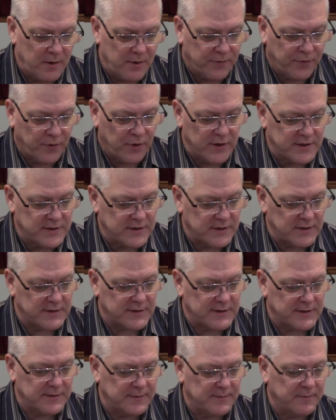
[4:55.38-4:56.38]
For
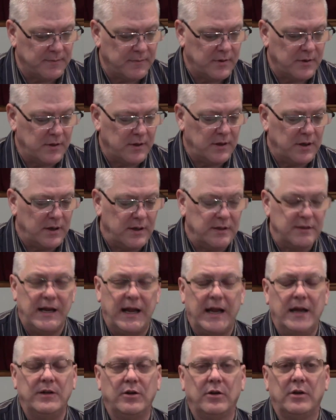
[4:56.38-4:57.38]
instance,
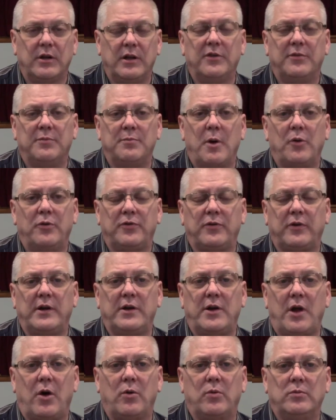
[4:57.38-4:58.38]
Daniel is mostly
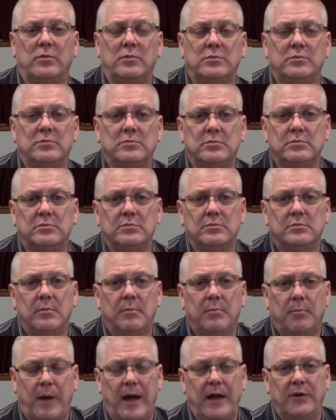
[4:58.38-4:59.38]
known
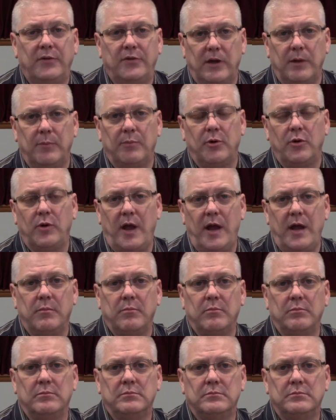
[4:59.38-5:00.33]
by his Hebrew name.